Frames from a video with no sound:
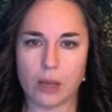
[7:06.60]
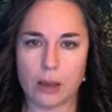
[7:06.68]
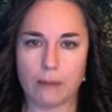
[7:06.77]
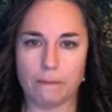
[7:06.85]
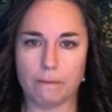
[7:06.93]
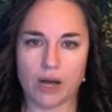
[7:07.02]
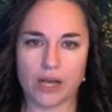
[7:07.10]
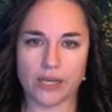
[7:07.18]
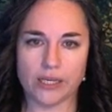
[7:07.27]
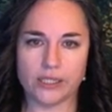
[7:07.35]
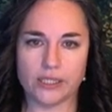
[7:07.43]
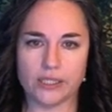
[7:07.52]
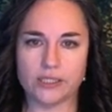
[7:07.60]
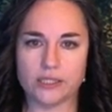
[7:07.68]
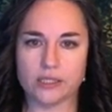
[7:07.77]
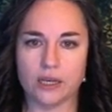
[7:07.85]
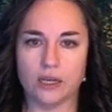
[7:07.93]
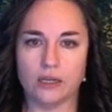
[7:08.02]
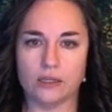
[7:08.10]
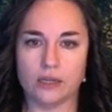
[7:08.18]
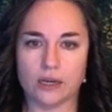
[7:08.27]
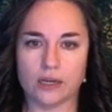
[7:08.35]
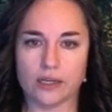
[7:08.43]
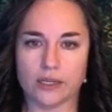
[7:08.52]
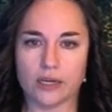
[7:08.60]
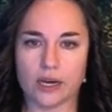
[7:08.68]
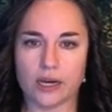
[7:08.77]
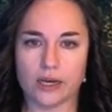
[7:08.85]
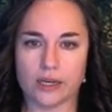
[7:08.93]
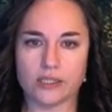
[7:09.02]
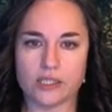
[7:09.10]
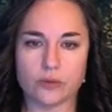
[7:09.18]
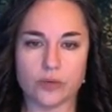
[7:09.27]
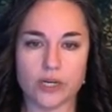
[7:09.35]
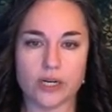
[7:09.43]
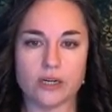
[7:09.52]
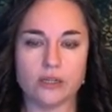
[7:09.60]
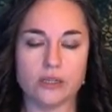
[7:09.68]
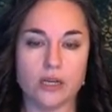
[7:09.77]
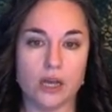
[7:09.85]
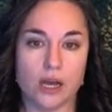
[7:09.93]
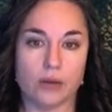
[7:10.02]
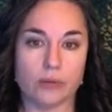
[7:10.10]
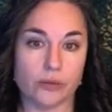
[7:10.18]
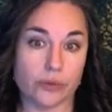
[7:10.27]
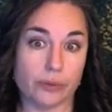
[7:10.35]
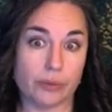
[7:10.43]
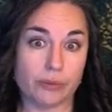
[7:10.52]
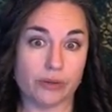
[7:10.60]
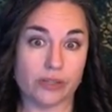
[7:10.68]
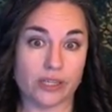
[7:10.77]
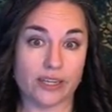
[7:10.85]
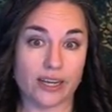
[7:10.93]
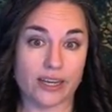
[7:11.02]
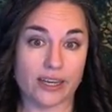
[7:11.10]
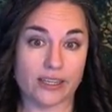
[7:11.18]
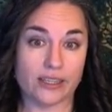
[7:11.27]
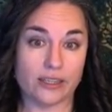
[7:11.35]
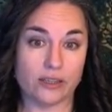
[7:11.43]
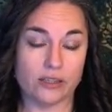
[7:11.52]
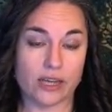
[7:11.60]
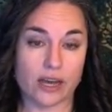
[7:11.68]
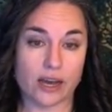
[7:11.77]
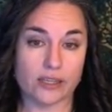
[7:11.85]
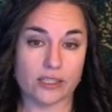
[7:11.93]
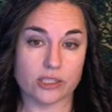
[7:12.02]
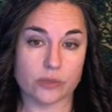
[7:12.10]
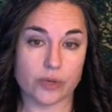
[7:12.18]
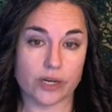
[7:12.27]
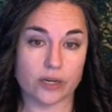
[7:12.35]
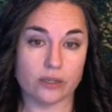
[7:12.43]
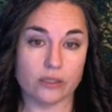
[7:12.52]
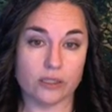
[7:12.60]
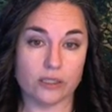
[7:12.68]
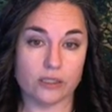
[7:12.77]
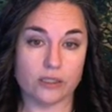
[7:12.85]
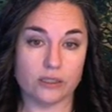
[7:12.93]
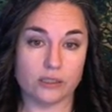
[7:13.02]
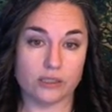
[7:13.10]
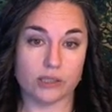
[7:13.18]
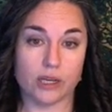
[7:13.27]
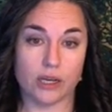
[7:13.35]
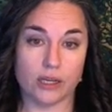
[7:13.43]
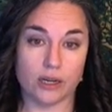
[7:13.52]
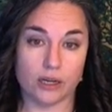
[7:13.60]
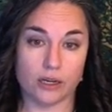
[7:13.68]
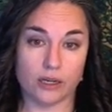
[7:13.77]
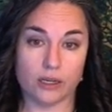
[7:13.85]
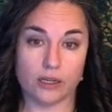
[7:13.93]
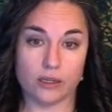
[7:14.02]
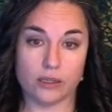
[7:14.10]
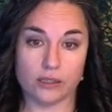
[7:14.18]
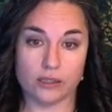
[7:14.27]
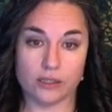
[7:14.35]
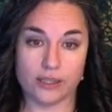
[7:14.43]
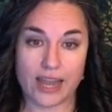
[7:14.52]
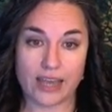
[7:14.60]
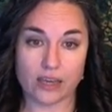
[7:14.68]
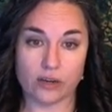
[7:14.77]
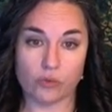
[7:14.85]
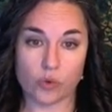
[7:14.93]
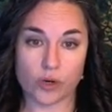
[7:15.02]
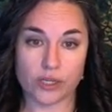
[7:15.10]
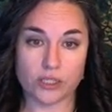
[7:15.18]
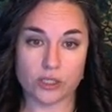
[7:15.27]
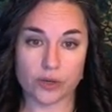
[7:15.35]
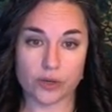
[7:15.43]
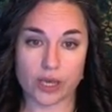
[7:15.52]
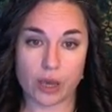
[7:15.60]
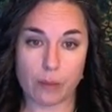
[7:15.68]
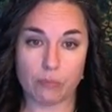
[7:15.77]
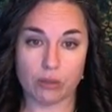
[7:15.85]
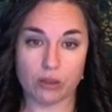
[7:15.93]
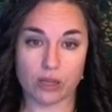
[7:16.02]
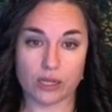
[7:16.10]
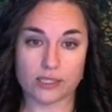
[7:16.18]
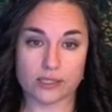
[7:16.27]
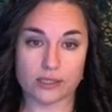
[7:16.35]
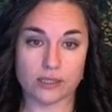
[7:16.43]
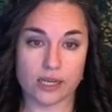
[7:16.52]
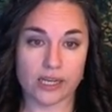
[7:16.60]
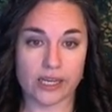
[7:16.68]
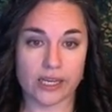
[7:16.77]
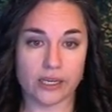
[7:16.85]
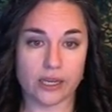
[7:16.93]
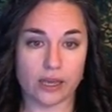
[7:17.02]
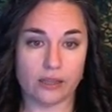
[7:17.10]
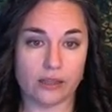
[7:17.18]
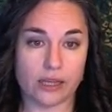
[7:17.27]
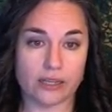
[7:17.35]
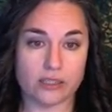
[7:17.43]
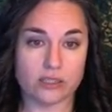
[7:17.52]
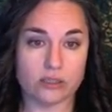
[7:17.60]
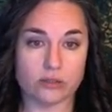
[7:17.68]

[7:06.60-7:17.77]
minus 9i squared. I'm going to remember that I squared is -1, so I get plus 9, and that's